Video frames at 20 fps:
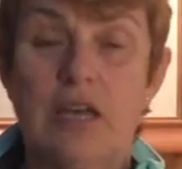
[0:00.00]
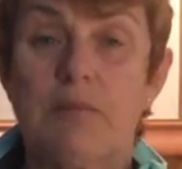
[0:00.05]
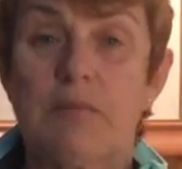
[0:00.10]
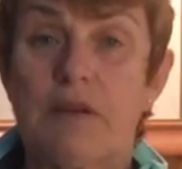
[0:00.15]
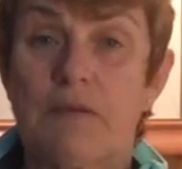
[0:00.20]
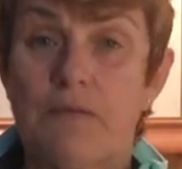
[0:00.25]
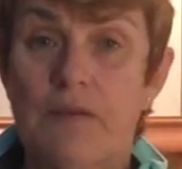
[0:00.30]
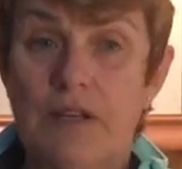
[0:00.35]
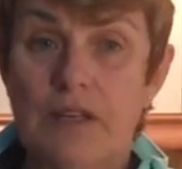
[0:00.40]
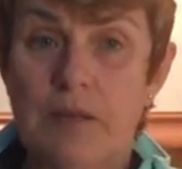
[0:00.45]

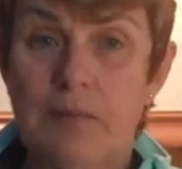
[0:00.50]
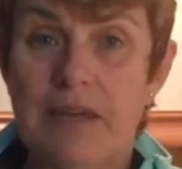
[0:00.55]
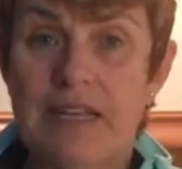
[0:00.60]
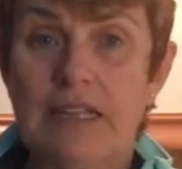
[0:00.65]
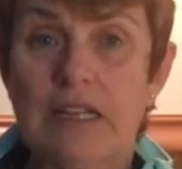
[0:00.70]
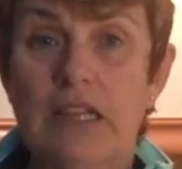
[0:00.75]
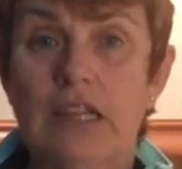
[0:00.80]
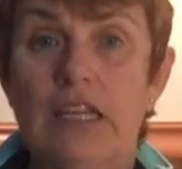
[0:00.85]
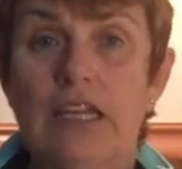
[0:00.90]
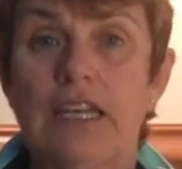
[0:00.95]
But
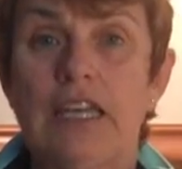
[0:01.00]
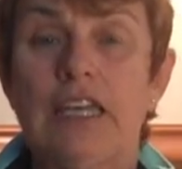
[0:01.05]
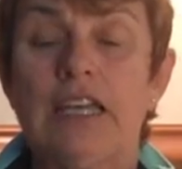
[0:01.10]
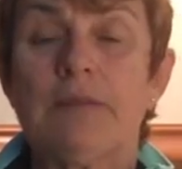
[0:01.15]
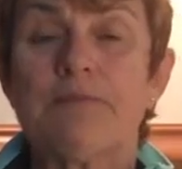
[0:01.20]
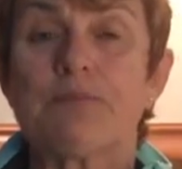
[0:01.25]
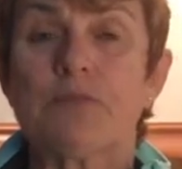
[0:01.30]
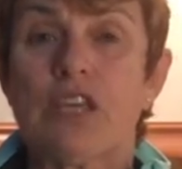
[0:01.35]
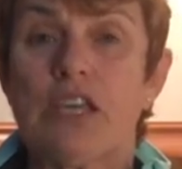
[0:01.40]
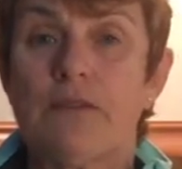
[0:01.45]
fundamentally,
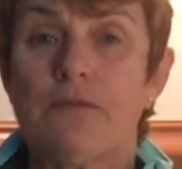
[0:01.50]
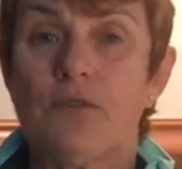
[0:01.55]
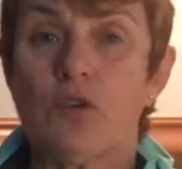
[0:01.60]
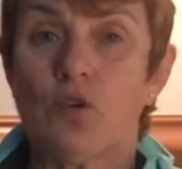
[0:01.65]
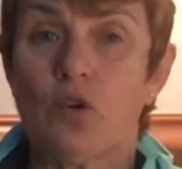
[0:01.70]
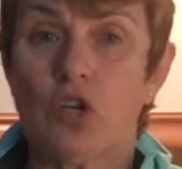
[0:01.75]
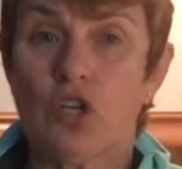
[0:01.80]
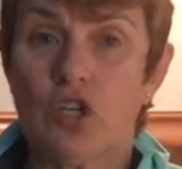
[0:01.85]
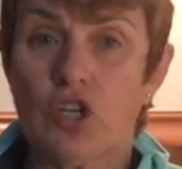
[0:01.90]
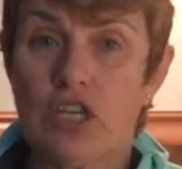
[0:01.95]
if
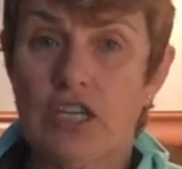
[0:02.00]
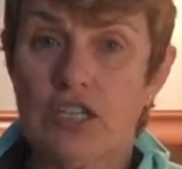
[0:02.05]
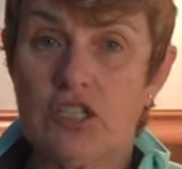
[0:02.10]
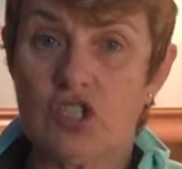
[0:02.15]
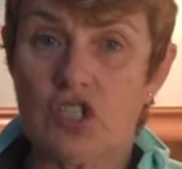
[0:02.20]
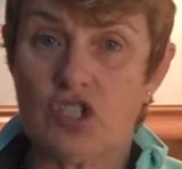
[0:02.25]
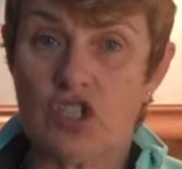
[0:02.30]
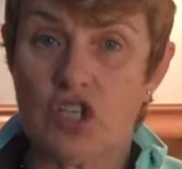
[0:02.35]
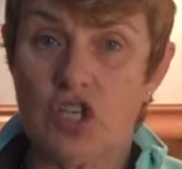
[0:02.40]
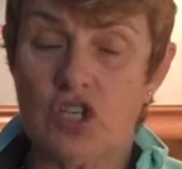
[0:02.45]
you're looking
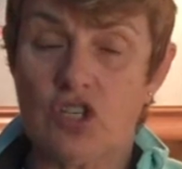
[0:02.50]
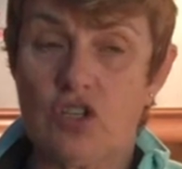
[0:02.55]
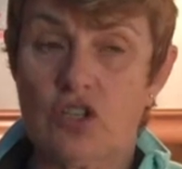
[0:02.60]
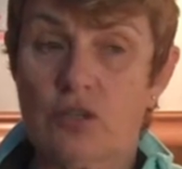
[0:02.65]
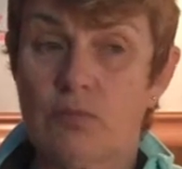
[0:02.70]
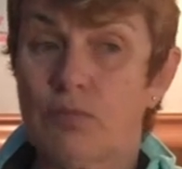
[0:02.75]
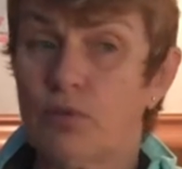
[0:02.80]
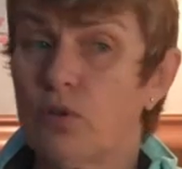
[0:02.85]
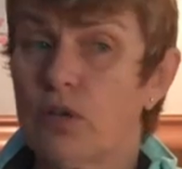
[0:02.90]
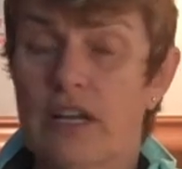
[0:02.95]
to turn on
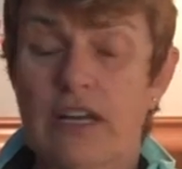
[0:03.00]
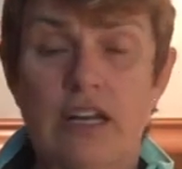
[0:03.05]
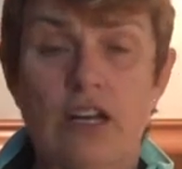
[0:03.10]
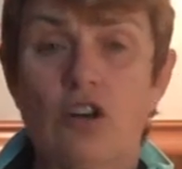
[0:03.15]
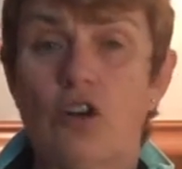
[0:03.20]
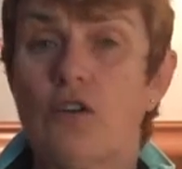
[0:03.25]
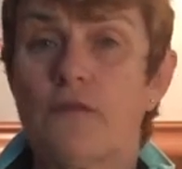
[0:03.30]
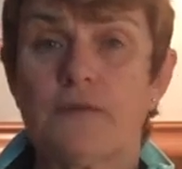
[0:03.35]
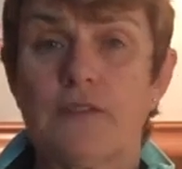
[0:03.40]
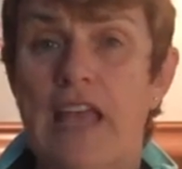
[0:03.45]
the ball, and it
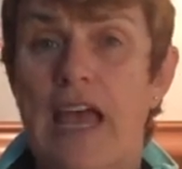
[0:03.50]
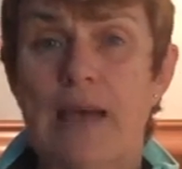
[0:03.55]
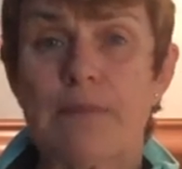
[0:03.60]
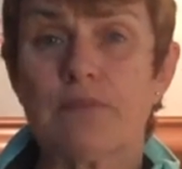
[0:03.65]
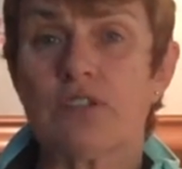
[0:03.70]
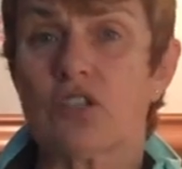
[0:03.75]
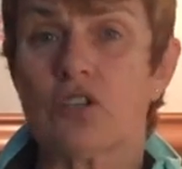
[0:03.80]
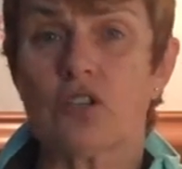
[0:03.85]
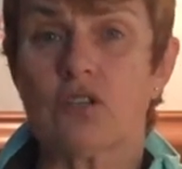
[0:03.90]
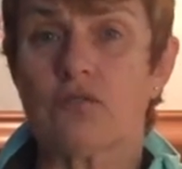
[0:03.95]
often
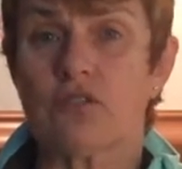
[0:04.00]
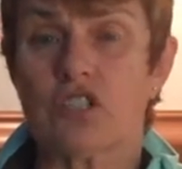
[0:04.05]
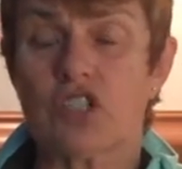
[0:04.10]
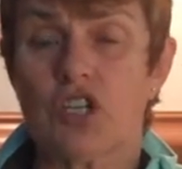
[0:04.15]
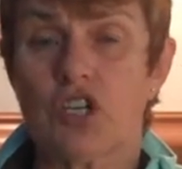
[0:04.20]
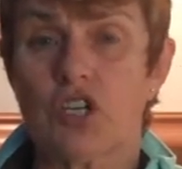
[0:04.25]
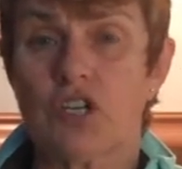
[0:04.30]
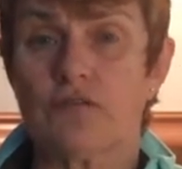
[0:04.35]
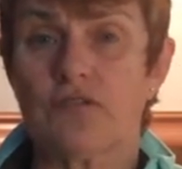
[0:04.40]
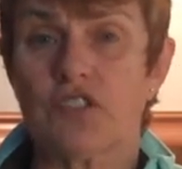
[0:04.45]
happens on the
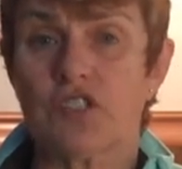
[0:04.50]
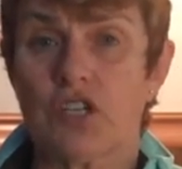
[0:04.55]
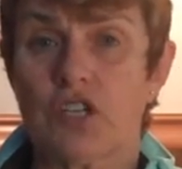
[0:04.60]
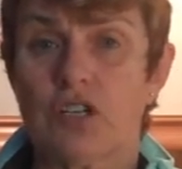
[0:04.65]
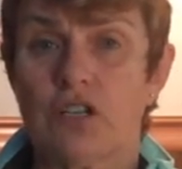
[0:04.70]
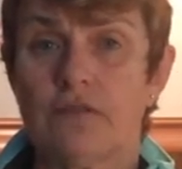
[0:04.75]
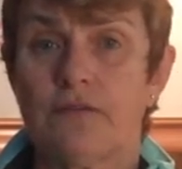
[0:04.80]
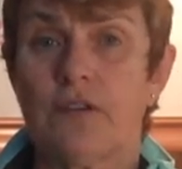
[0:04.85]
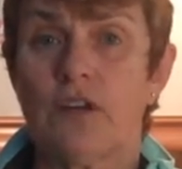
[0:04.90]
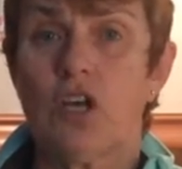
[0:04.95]
return of
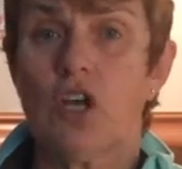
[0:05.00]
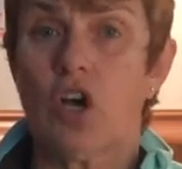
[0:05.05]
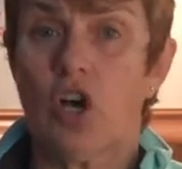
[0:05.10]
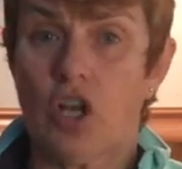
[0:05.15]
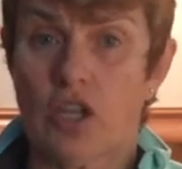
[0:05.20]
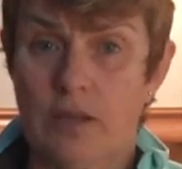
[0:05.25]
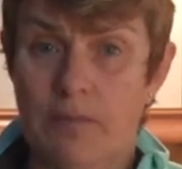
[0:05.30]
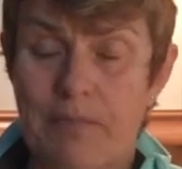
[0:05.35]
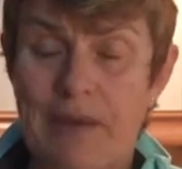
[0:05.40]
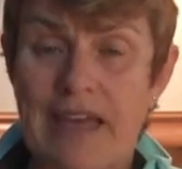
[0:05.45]
serve
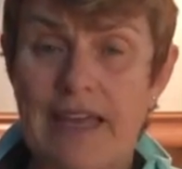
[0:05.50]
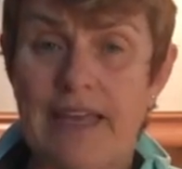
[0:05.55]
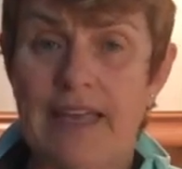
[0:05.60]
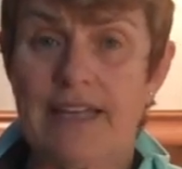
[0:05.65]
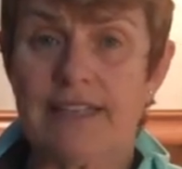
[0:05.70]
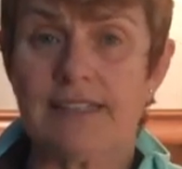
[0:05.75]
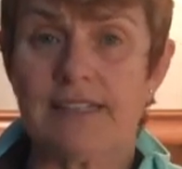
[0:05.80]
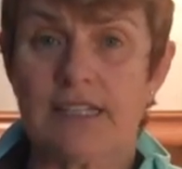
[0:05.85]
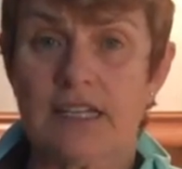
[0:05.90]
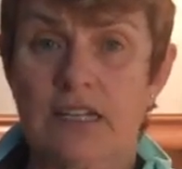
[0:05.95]
on the
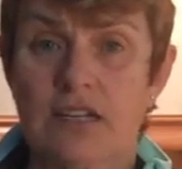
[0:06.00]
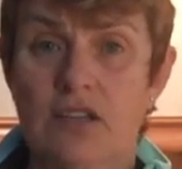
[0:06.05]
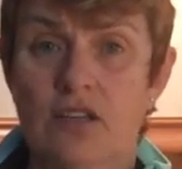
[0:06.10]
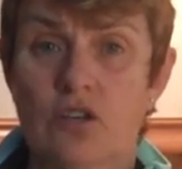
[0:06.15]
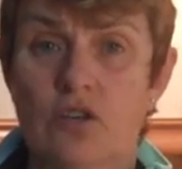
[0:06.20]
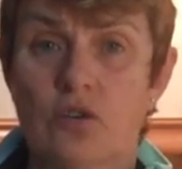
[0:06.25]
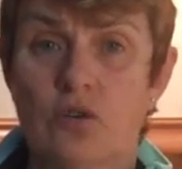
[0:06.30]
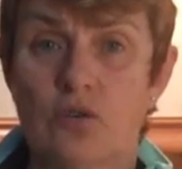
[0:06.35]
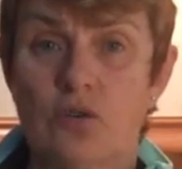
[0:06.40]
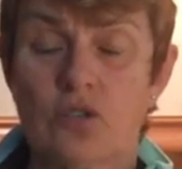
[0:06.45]
backhand side of the
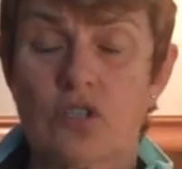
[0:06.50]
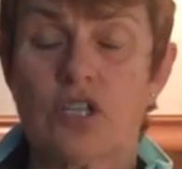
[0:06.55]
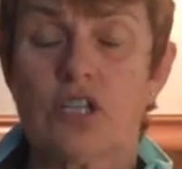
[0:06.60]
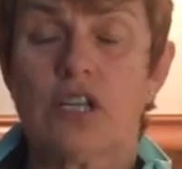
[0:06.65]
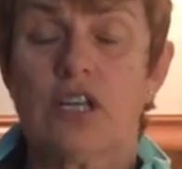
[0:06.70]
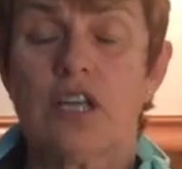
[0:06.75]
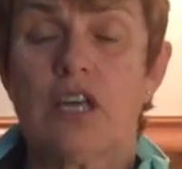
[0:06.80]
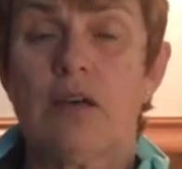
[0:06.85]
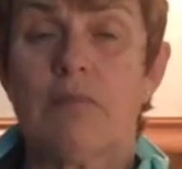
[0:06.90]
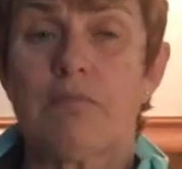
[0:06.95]
court,
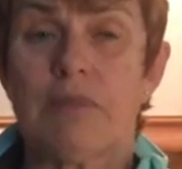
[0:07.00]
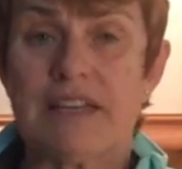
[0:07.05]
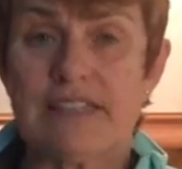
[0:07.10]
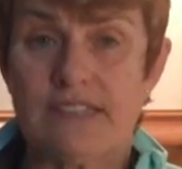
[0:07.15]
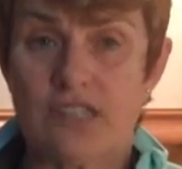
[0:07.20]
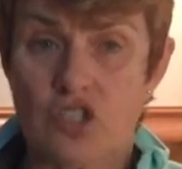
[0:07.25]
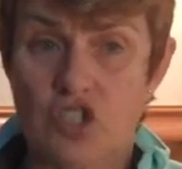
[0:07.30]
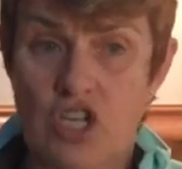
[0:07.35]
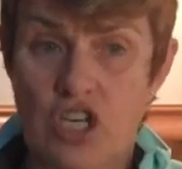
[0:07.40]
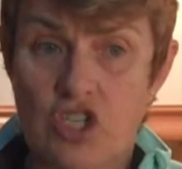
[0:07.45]
my
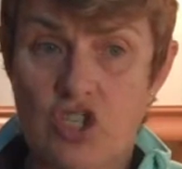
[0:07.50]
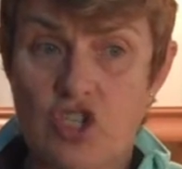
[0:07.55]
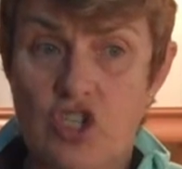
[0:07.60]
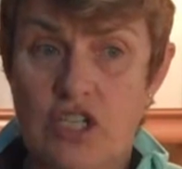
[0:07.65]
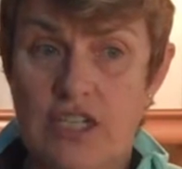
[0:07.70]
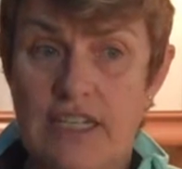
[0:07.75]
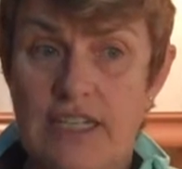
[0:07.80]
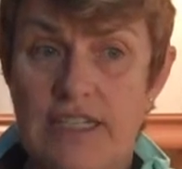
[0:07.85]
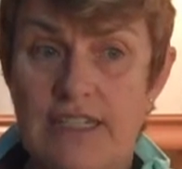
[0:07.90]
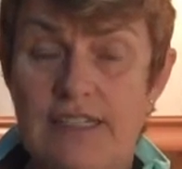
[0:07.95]

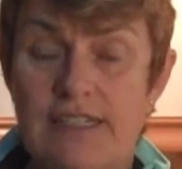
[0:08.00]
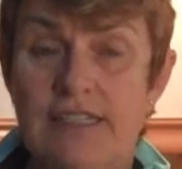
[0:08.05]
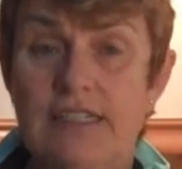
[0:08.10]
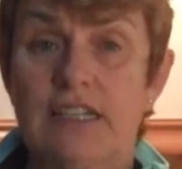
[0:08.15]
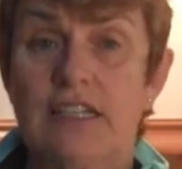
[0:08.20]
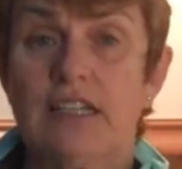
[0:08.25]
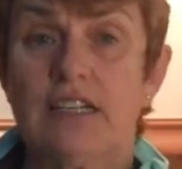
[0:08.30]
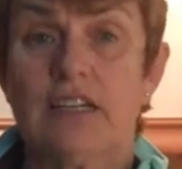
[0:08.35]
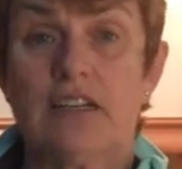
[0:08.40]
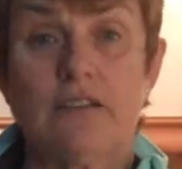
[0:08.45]
suggestion is,
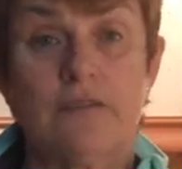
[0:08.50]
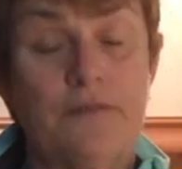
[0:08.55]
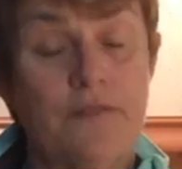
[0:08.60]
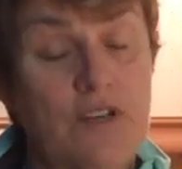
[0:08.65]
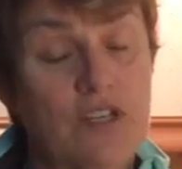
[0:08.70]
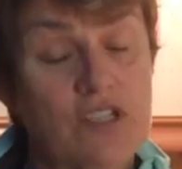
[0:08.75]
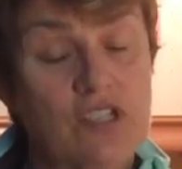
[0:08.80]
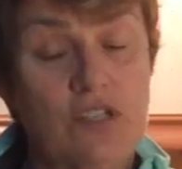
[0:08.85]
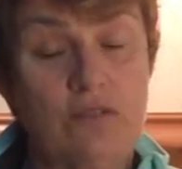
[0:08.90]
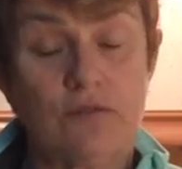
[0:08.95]

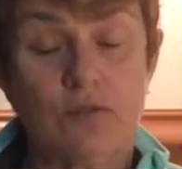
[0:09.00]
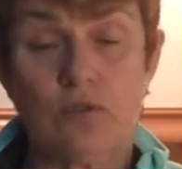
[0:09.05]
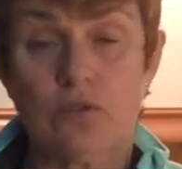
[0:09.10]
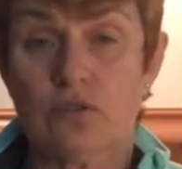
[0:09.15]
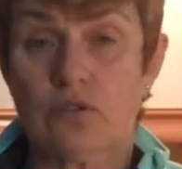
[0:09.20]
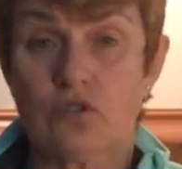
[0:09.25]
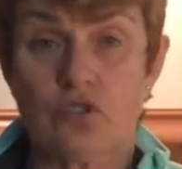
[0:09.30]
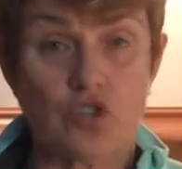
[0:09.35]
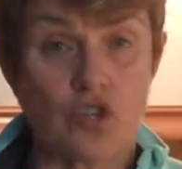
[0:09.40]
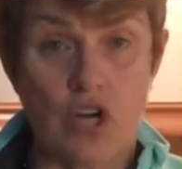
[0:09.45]
first of
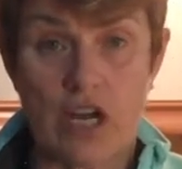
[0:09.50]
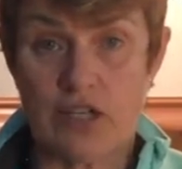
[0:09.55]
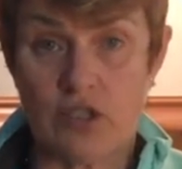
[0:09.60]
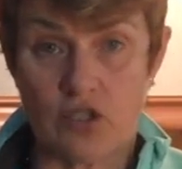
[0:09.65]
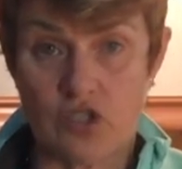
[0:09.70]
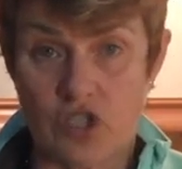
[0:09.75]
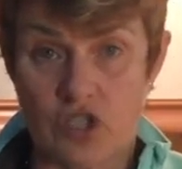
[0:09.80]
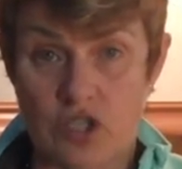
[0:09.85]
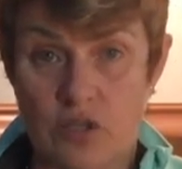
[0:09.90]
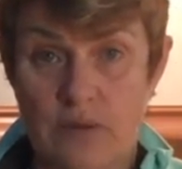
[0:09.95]
all, try
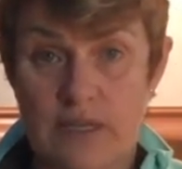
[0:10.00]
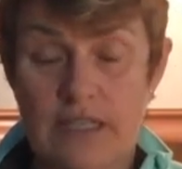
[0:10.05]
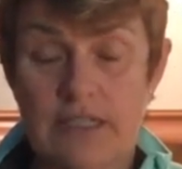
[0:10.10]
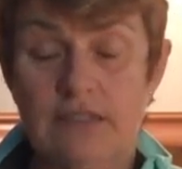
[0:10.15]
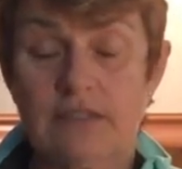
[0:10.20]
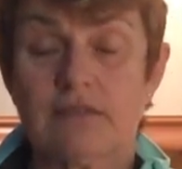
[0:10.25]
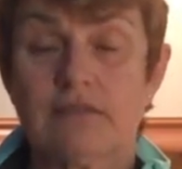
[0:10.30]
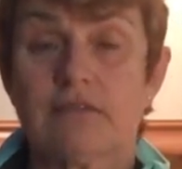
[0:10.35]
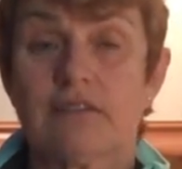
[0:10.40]
not to do it.